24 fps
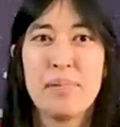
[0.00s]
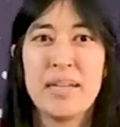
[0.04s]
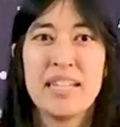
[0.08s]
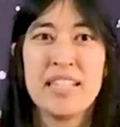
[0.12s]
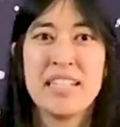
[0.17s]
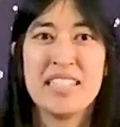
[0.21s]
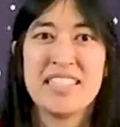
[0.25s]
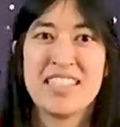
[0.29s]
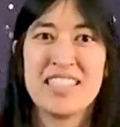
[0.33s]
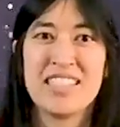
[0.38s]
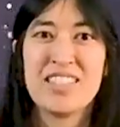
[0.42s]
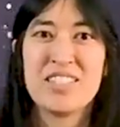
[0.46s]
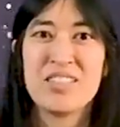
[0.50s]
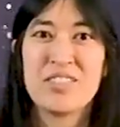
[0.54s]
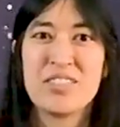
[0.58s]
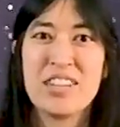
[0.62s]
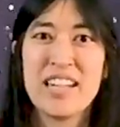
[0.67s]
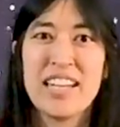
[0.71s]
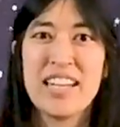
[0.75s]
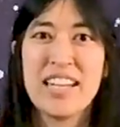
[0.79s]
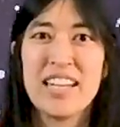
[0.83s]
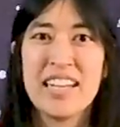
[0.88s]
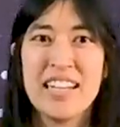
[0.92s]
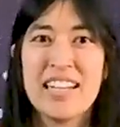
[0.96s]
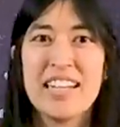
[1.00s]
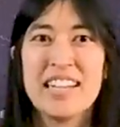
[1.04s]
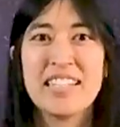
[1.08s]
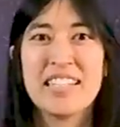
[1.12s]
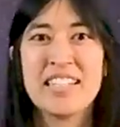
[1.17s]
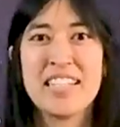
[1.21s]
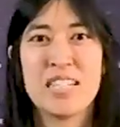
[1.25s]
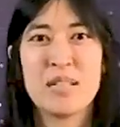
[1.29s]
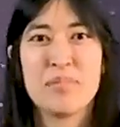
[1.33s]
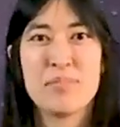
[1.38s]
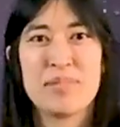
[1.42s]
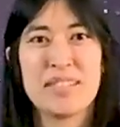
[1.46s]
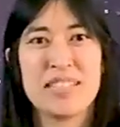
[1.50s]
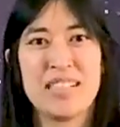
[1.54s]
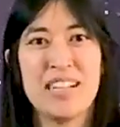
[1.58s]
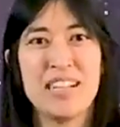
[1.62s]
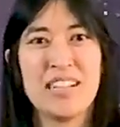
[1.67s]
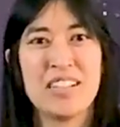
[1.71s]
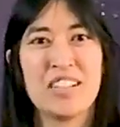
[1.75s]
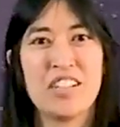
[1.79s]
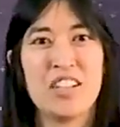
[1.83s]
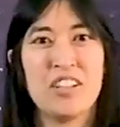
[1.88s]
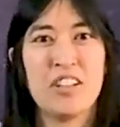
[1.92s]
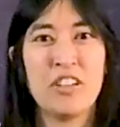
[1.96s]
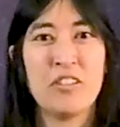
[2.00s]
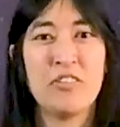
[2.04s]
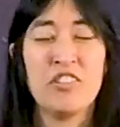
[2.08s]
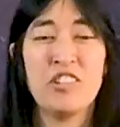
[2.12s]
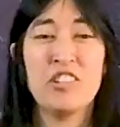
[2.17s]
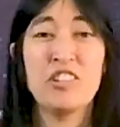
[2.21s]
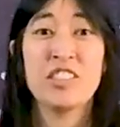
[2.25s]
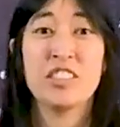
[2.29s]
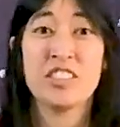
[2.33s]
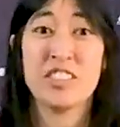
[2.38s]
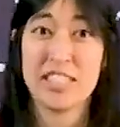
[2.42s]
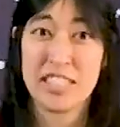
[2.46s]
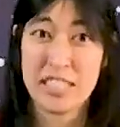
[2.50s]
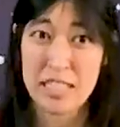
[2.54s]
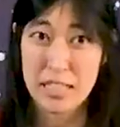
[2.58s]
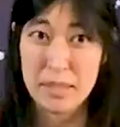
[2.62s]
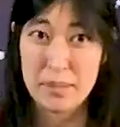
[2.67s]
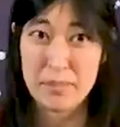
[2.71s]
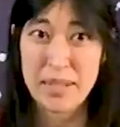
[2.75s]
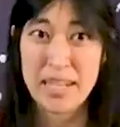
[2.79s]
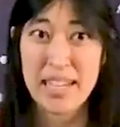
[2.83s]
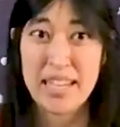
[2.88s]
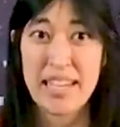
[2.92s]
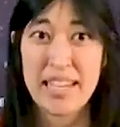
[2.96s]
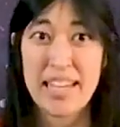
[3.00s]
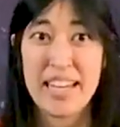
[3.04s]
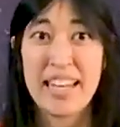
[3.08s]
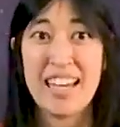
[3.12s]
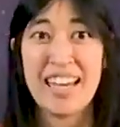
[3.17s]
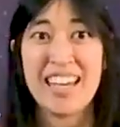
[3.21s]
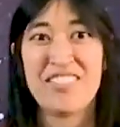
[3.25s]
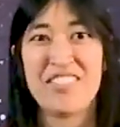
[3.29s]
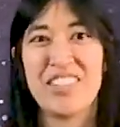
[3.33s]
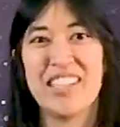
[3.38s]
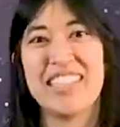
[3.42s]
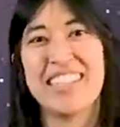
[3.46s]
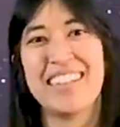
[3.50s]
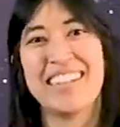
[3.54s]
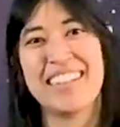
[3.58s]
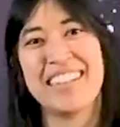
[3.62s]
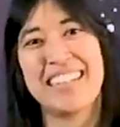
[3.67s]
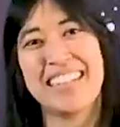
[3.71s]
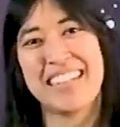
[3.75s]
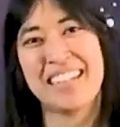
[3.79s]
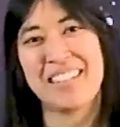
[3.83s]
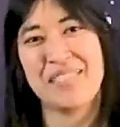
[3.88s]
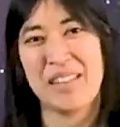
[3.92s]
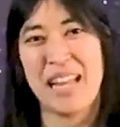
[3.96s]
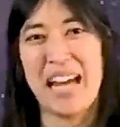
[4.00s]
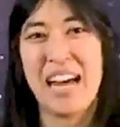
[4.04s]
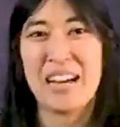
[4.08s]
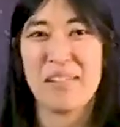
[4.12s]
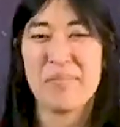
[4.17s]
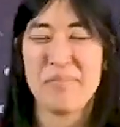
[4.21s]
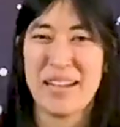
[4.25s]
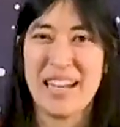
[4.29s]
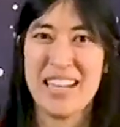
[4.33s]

painted red keeps on going full steam ahead with a click-clack,